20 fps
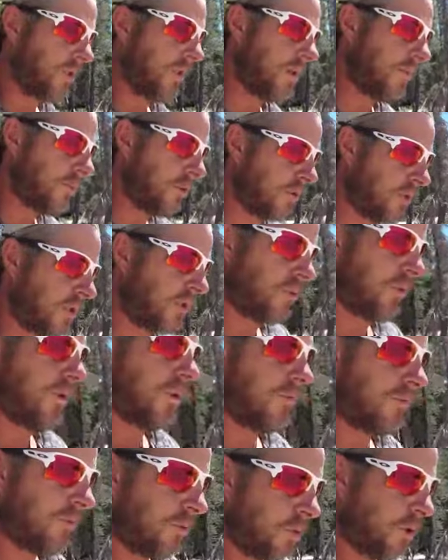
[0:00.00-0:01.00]
That puts us
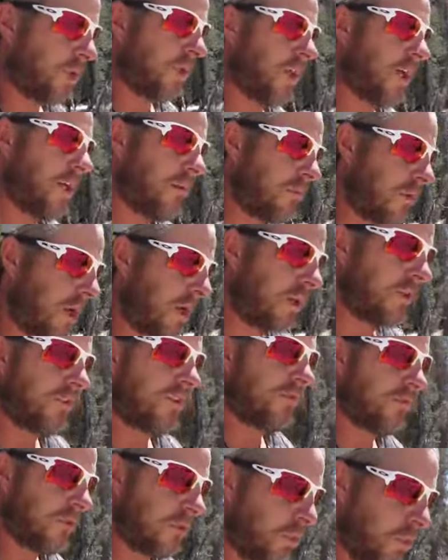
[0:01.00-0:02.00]
within 49 miles
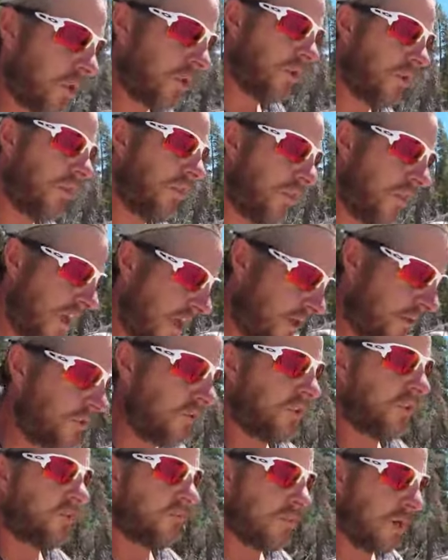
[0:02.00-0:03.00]
of the
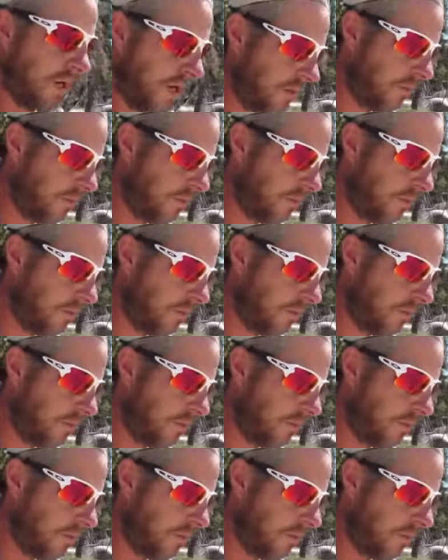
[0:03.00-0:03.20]
1,000 mile